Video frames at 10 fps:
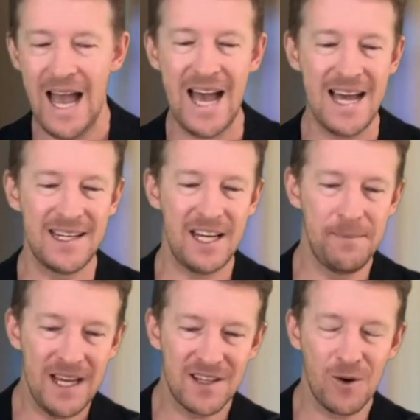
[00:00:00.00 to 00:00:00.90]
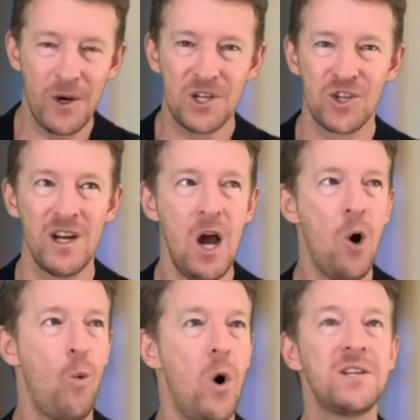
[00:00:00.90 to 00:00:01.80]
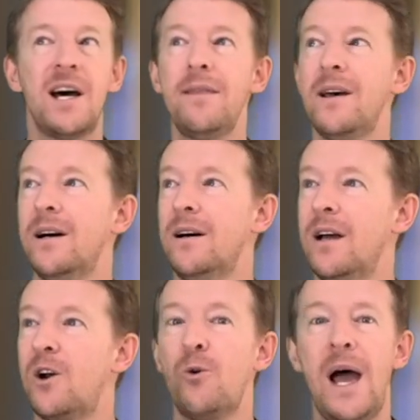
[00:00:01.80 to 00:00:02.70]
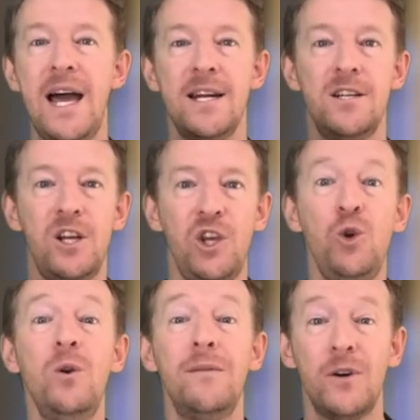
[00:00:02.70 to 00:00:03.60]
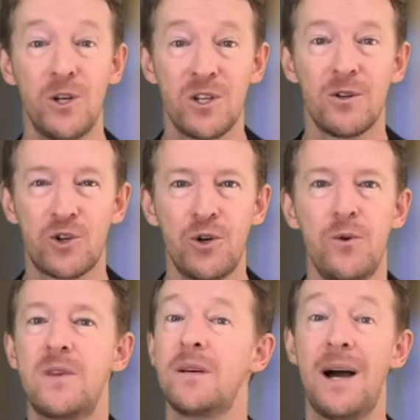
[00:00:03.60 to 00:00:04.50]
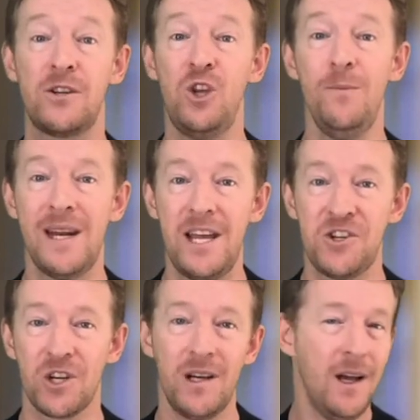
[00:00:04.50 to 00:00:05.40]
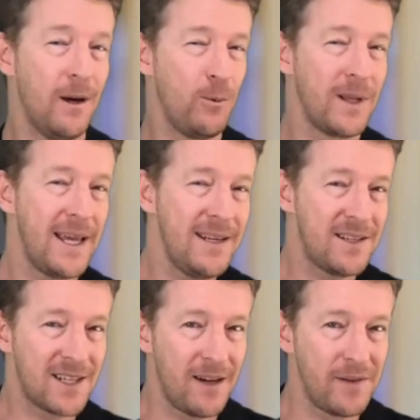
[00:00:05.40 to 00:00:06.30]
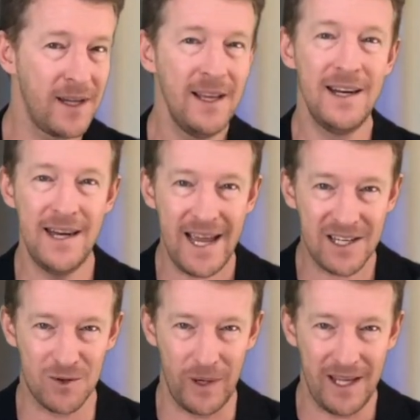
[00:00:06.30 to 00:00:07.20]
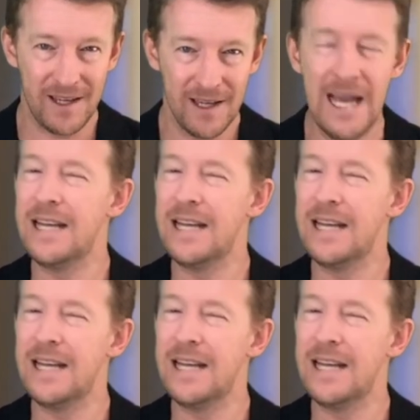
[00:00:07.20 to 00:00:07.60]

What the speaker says: And it begs the question, what other grand universal truths about human nature will they discover next week?